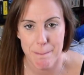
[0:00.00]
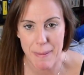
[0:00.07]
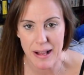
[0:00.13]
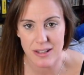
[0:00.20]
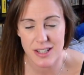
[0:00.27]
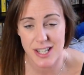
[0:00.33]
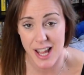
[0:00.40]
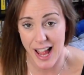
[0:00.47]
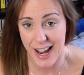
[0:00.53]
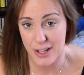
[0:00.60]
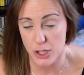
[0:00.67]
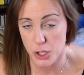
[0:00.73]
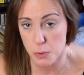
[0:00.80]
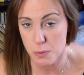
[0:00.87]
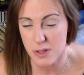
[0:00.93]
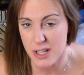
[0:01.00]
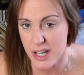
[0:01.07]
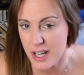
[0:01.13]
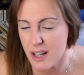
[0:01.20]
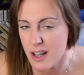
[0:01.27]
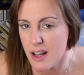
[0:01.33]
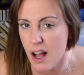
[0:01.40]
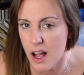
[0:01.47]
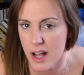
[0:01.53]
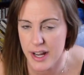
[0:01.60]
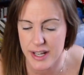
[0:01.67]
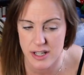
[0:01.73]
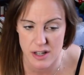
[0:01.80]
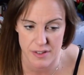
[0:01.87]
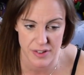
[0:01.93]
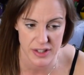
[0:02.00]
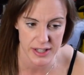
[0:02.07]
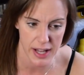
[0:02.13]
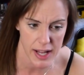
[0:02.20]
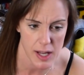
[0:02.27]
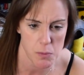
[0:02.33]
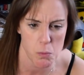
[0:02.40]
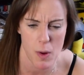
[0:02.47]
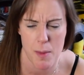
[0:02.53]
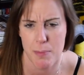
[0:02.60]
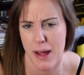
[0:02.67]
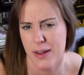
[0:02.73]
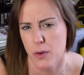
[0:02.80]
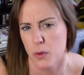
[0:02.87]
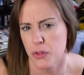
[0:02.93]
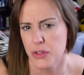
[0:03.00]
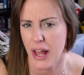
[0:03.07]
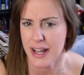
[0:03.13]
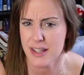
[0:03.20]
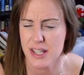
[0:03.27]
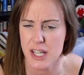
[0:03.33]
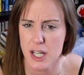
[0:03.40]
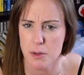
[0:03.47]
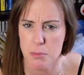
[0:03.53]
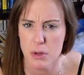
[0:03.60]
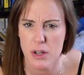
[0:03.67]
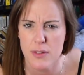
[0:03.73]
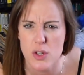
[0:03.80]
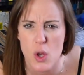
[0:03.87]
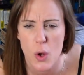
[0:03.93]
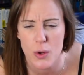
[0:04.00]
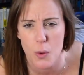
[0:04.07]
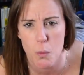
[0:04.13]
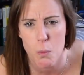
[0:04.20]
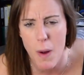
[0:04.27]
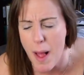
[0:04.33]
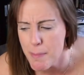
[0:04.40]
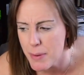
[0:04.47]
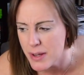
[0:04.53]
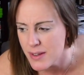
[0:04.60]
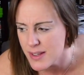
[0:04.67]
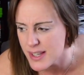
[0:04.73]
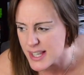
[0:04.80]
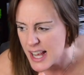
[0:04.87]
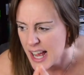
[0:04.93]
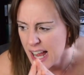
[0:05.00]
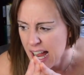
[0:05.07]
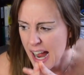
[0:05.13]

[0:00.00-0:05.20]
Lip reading: belter and unique kind of a game whereby your dancing moves are your weapons